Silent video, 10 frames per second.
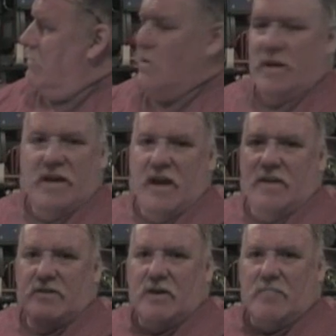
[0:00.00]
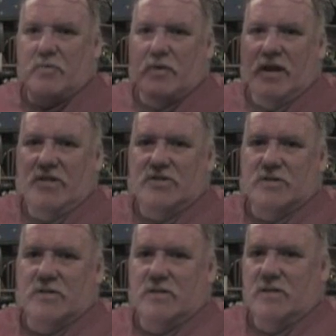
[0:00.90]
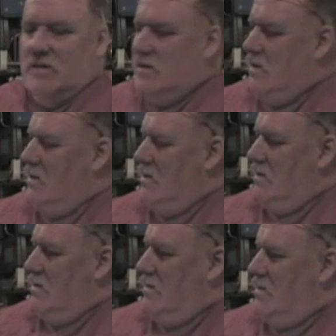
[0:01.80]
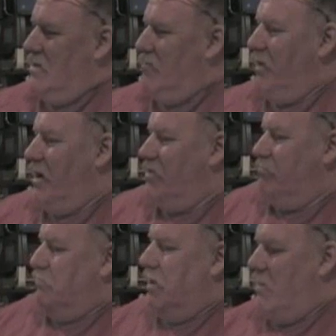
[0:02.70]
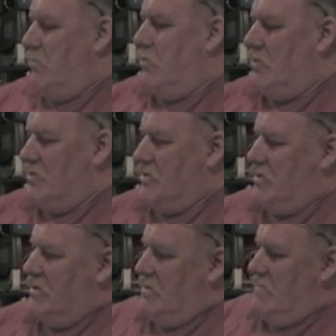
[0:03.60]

one-handed operation to pop holes.